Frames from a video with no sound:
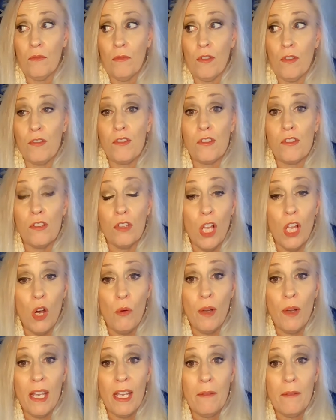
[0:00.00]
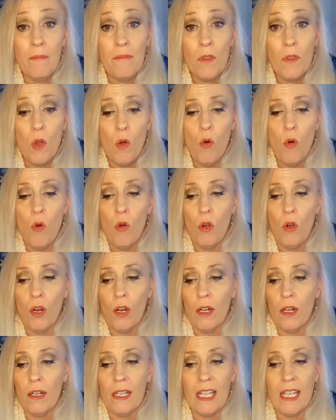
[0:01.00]
Slowing
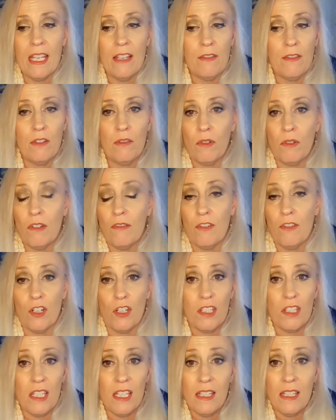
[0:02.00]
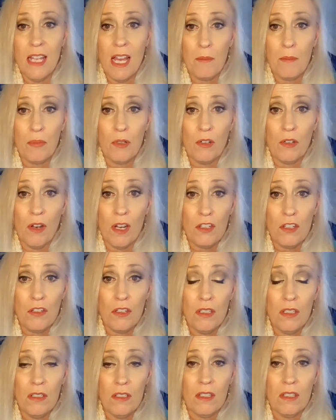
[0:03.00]
or even reversing that
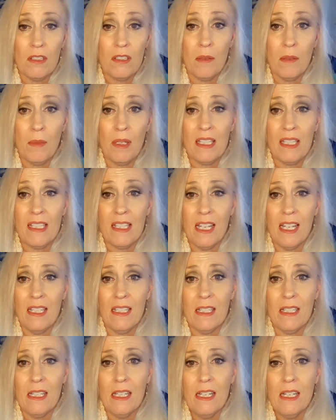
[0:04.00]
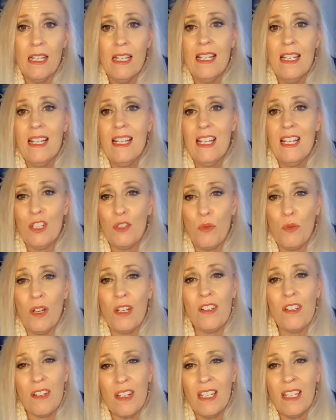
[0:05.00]
progression to some extent is where
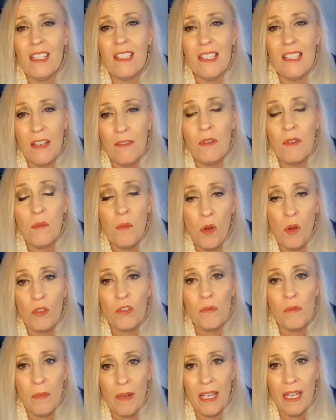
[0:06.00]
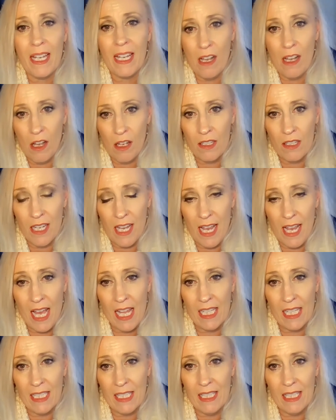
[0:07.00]
you're going to save the most money on
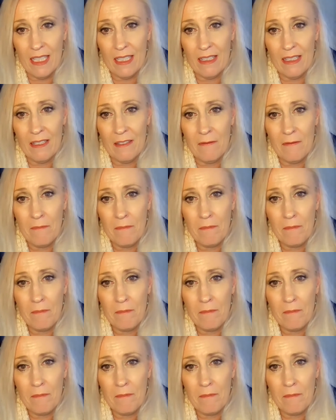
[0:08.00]
dialysis.